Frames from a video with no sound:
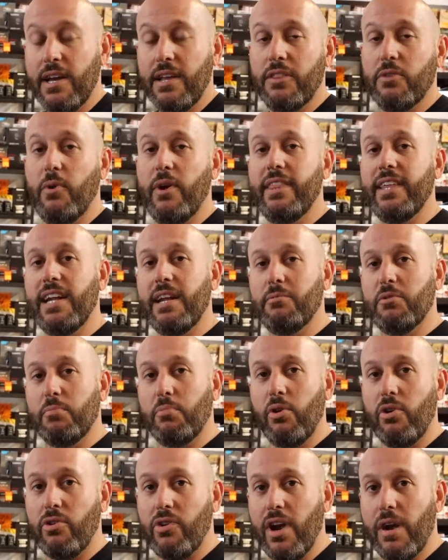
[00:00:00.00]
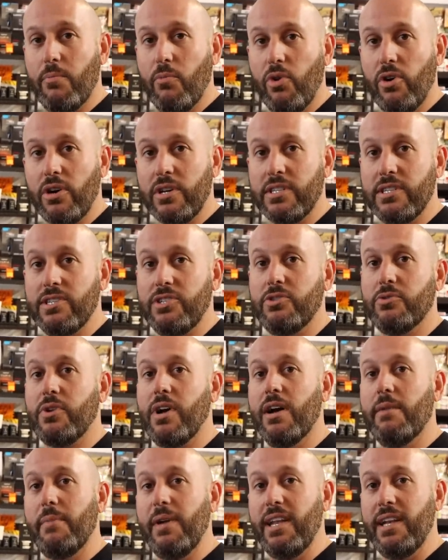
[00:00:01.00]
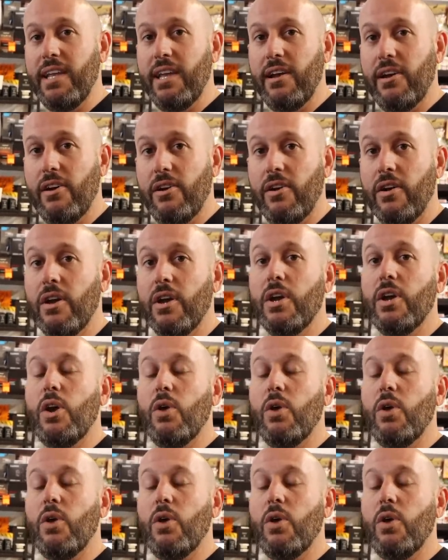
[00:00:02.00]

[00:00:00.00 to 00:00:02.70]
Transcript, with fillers: The way the demo program works is you come in here,